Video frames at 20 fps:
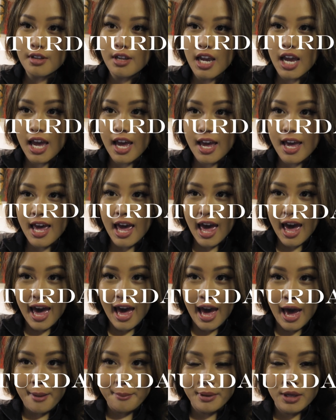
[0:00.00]
hip hop.
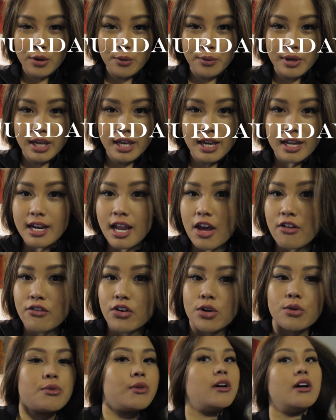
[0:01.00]
Happy weekend,
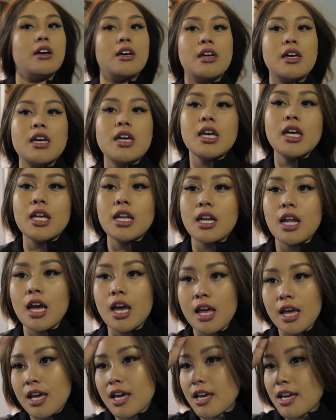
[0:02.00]
everyone.
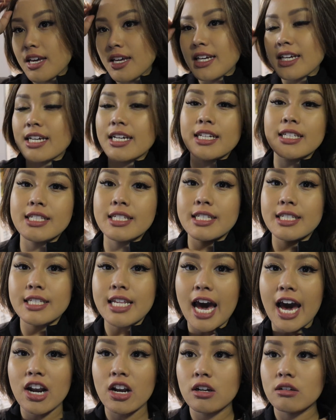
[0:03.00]
Here's it's a
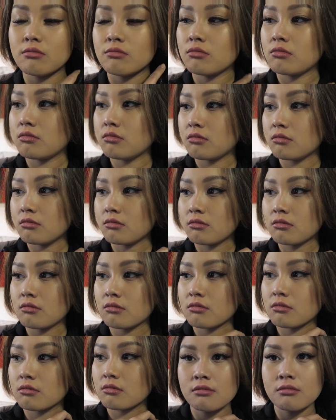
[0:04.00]
station for 90s
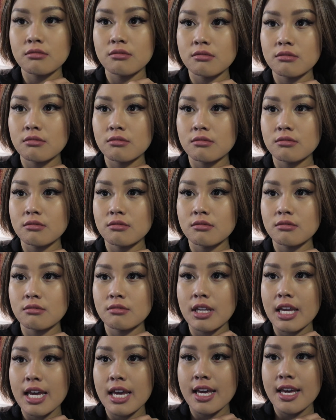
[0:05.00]
hip hop. 90s hip hop
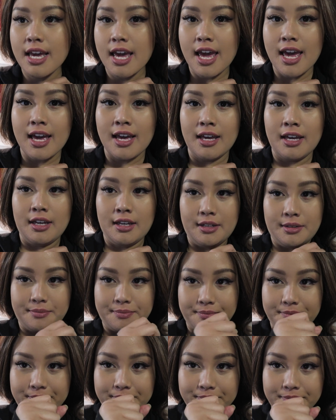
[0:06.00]
from Amazon
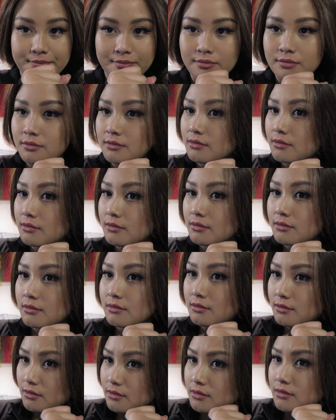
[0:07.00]
Music. I won't
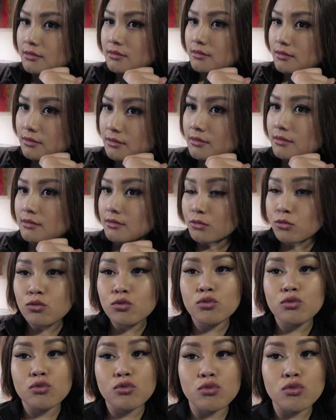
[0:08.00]
deny I'm
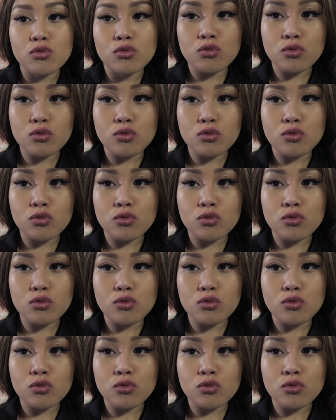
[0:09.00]
straight